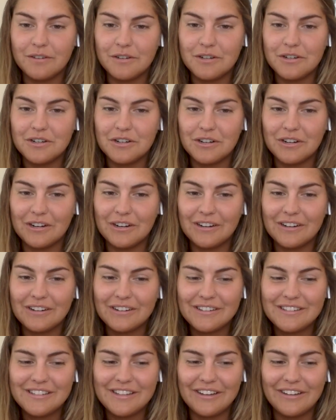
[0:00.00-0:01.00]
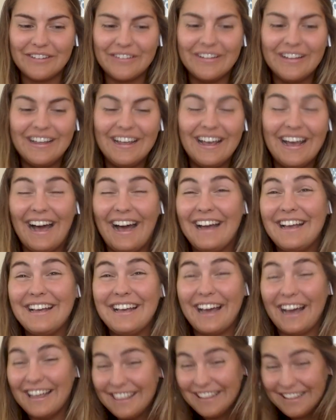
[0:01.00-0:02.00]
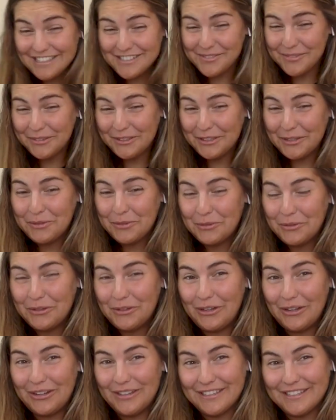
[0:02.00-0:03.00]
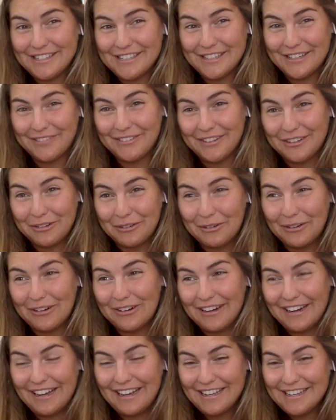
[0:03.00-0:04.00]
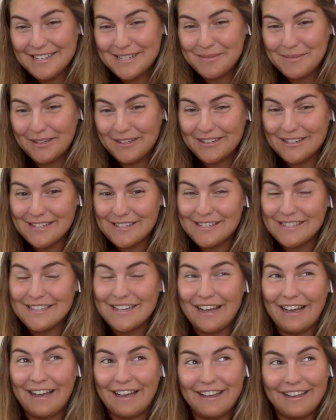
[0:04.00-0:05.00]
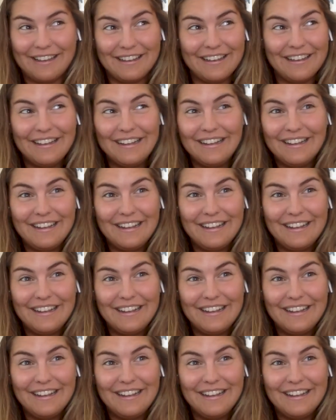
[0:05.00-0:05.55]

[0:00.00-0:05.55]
for sure so I I think it's really cool all the stuff that Aurora has because I